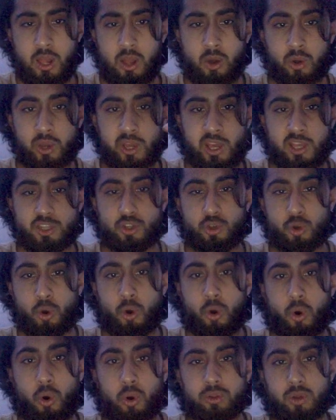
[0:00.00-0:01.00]
Okay, so
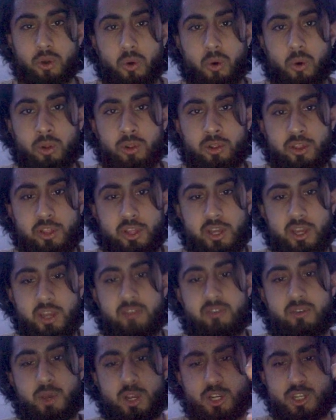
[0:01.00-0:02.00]
all the
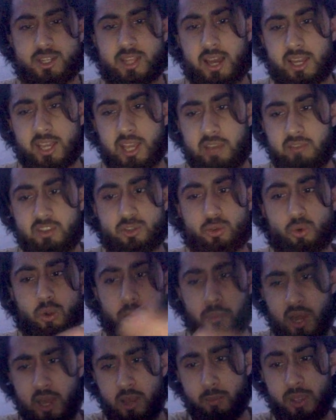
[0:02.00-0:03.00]
information that I give, it's all
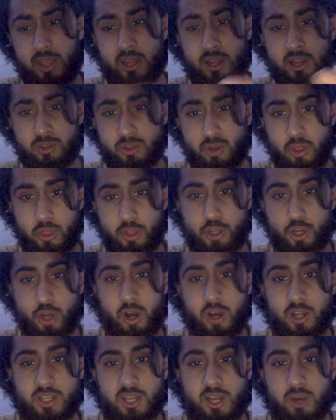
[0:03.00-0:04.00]
my opinions on the
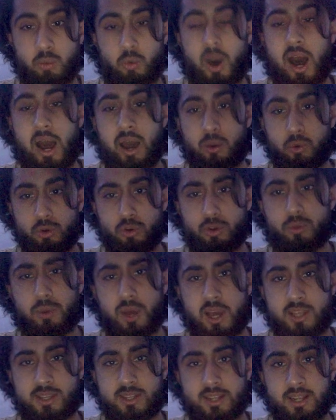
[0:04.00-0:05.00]
chart and what I would do
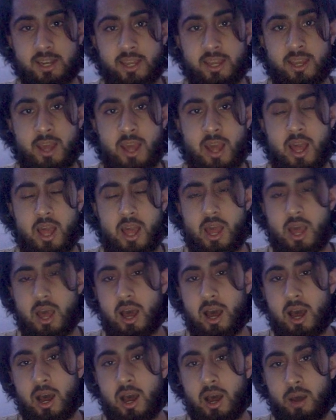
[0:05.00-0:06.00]
personally.
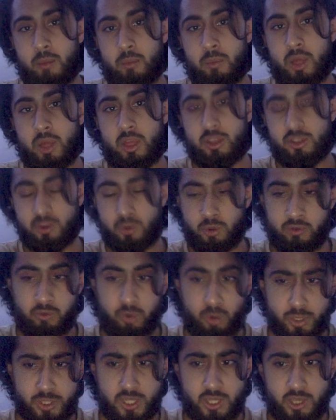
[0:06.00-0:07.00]
There's no one
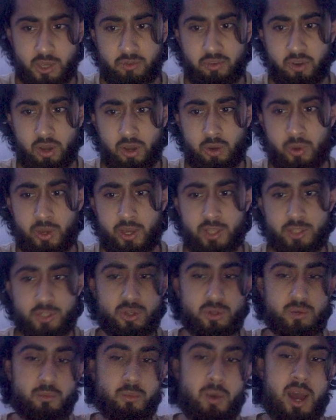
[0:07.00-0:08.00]
forcing you to follow it, it's
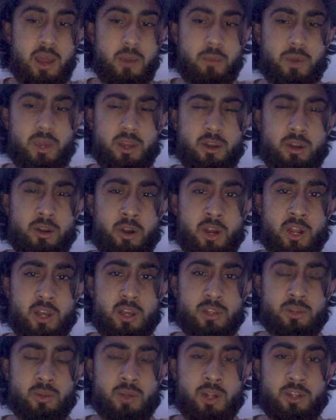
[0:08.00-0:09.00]
just my opinion on it
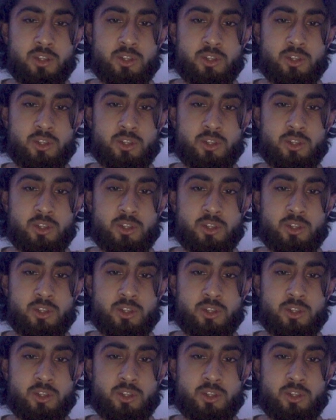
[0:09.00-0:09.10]
as well.